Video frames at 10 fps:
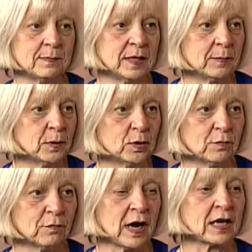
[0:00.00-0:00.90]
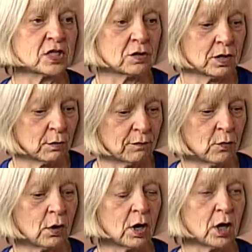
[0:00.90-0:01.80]
people who fracture their
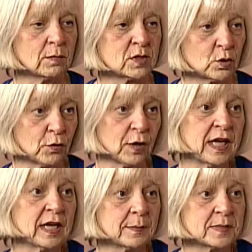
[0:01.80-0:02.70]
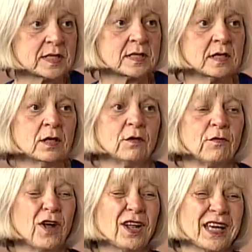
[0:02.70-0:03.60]
forearms or their hips
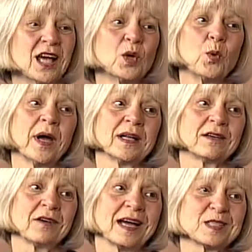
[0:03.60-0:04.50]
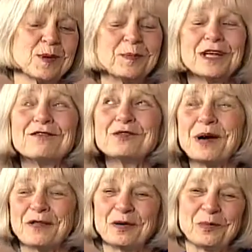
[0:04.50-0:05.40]
falling on a wet grass. People love to go
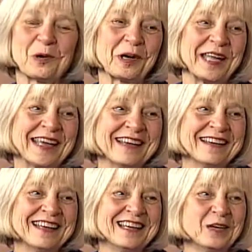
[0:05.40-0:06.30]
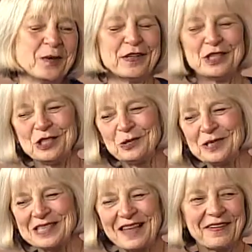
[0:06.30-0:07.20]
out in the morning when the dew
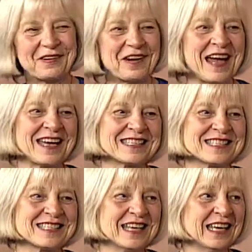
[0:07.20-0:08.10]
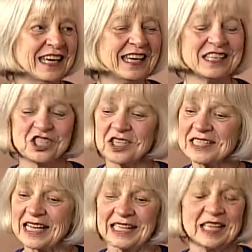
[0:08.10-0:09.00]
is on the grass and it's just
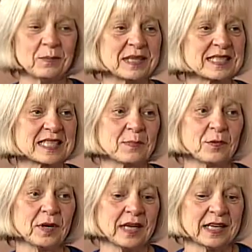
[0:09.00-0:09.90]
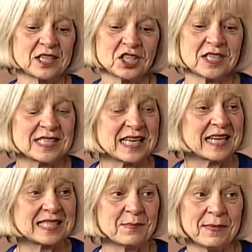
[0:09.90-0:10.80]
that little bit slippery and it just
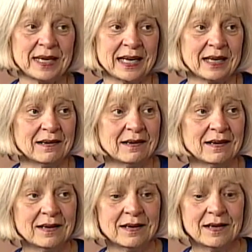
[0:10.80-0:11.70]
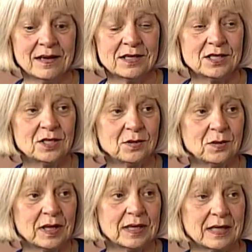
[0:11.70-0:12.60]
takes a minute to
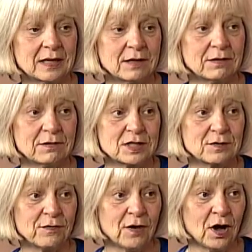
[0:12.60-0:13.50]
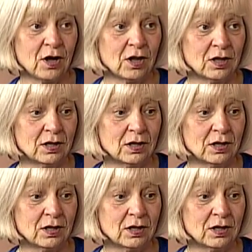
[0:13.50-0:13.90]
fall.